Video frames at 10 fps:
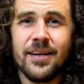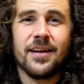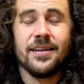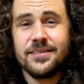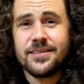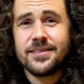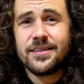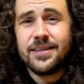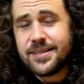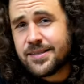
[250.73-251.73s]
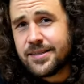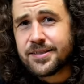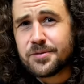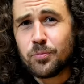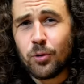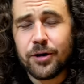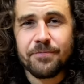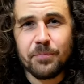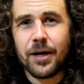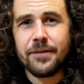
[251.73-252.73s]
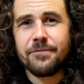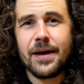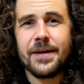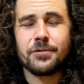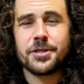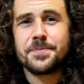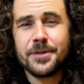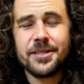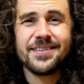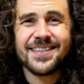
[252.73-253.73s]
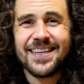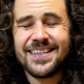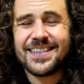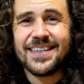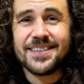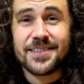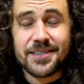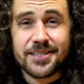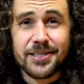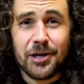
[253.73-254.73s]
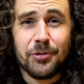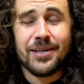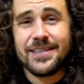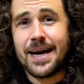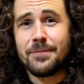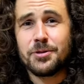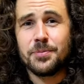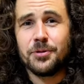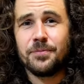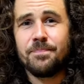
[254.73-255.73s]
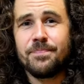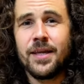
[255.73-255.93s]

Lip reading: And this is one of my favorites because it is so adaptable.